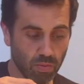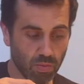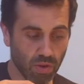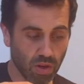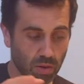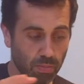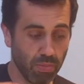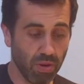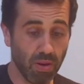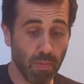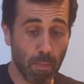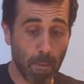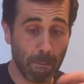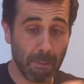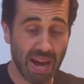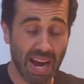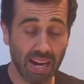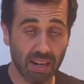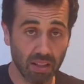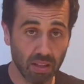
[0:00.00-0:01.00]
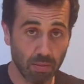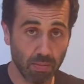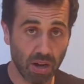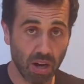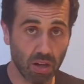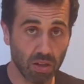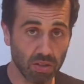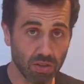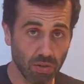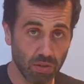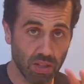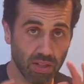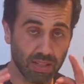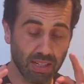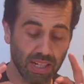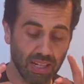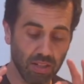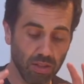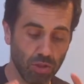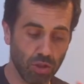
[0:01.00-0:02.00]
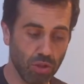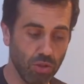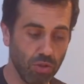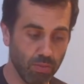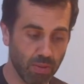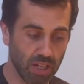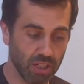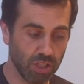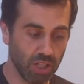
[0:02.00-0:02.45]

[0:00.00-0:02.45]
We're gonna put it back in the bottle so it doesn't get too much